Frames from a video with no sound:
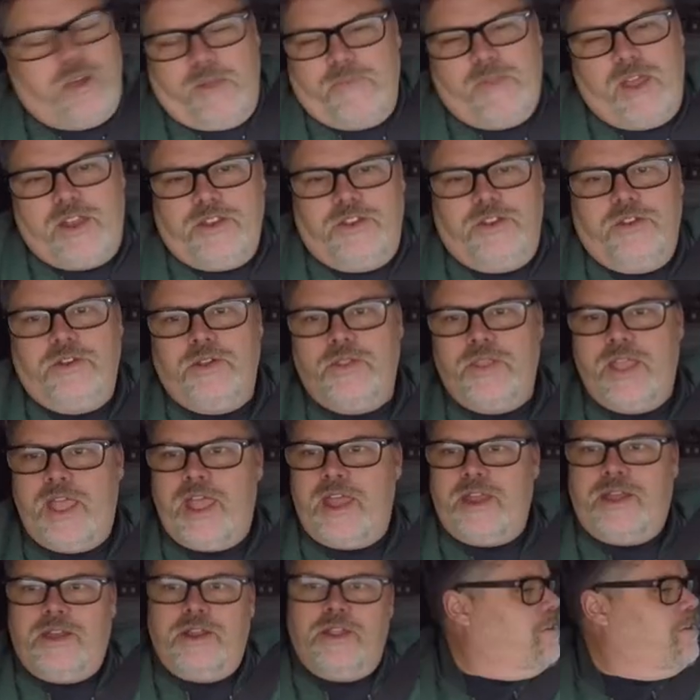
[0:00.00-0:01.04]
I'm not doing
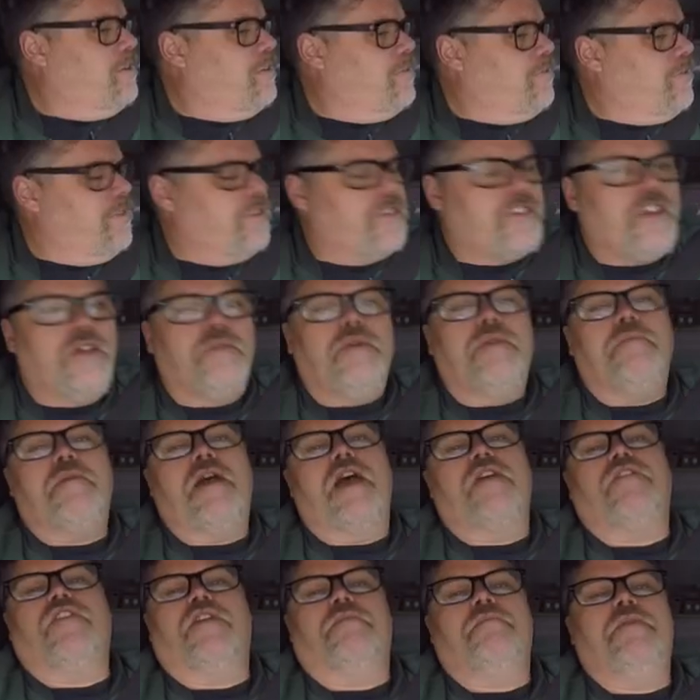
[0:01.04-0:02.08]
that. I'm going to sell my
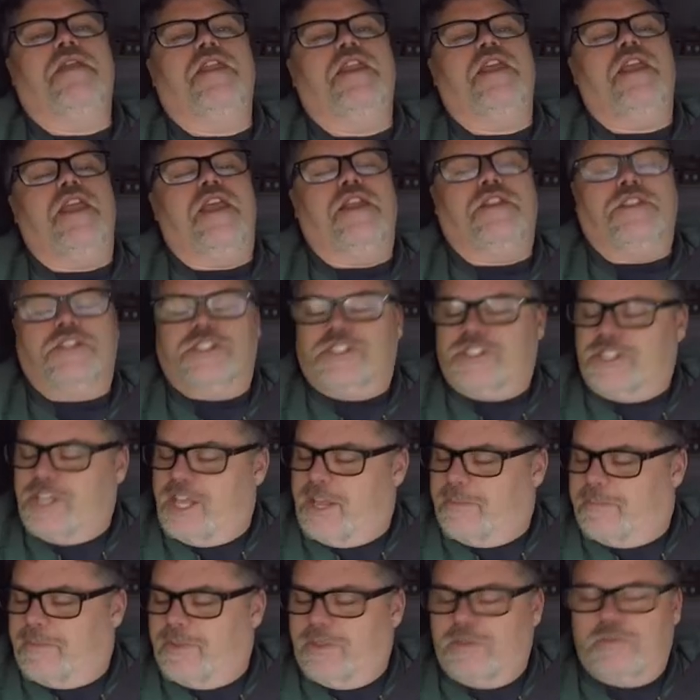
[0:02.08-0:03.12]
Maverick Mini and just
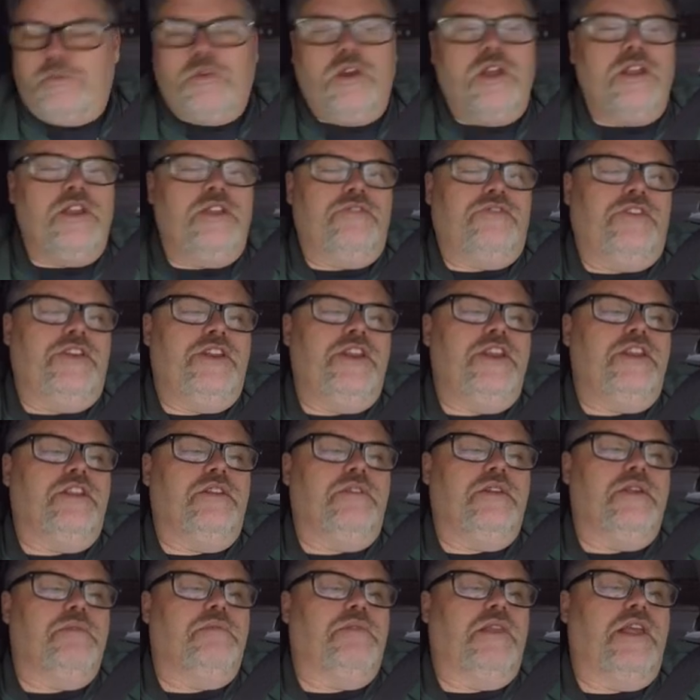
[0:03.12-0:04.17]
keep with the one. If I need to
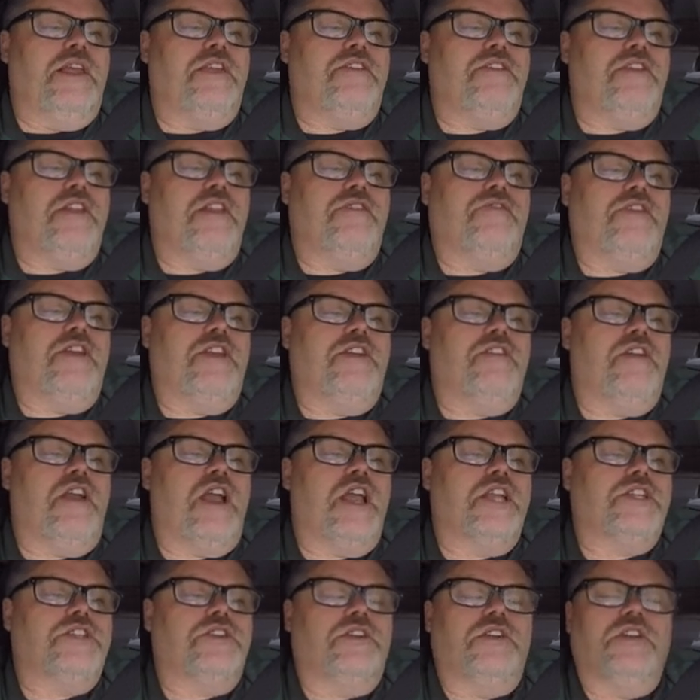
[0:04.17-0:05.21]
replace it, if I
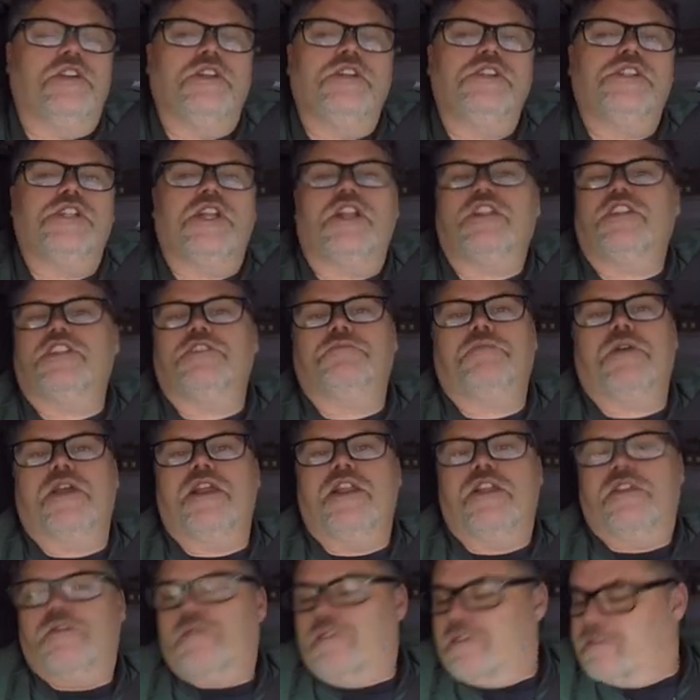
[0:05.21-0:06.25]
crash it or lose it, I'll just buy
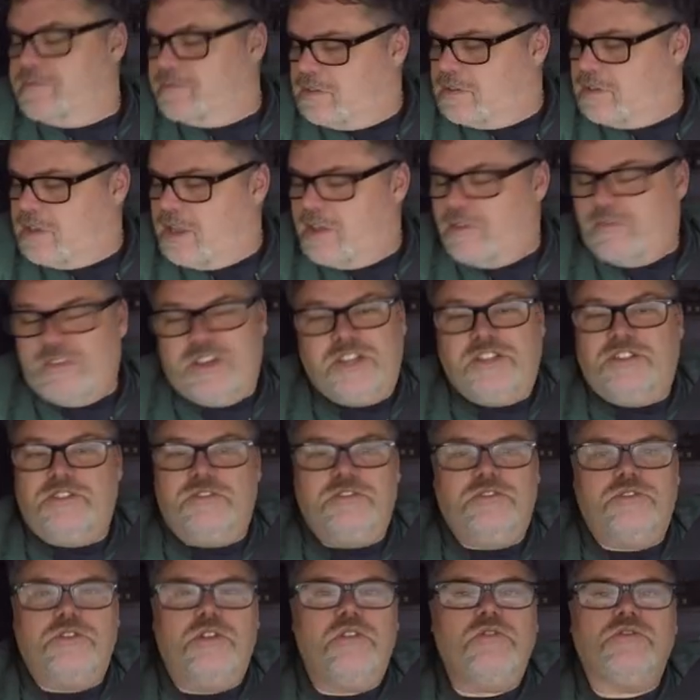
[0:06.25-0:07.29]
another one. I don't need two
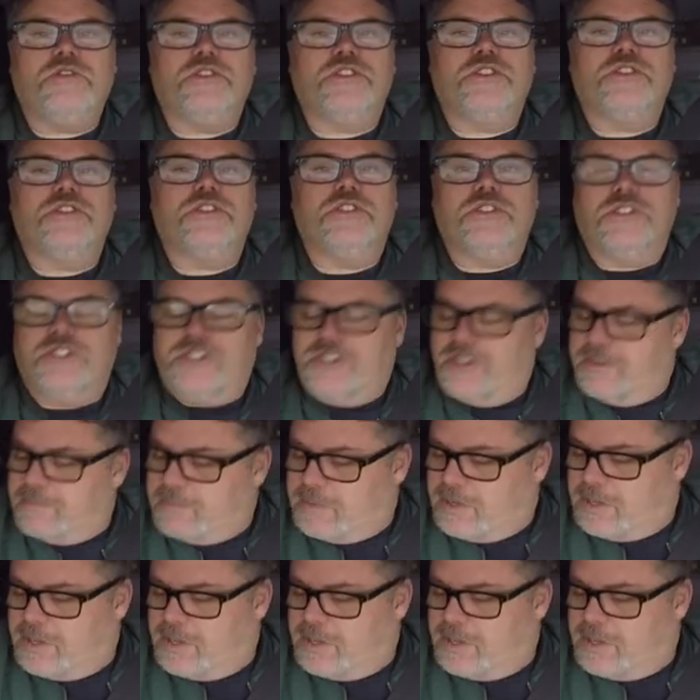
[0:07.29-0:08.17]
drones, Jim.